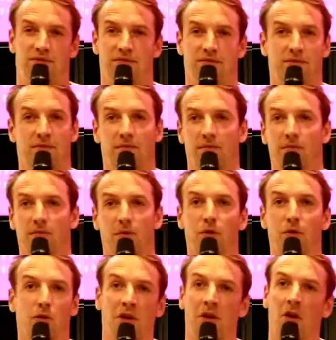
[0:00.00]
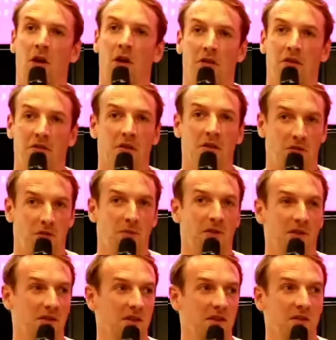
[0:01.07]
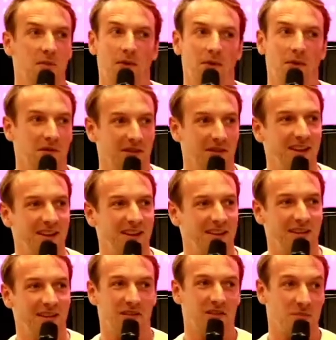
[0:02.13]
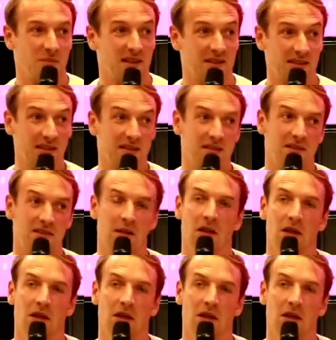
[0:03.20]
we're growing a lot, the business, but it doesn't make sense.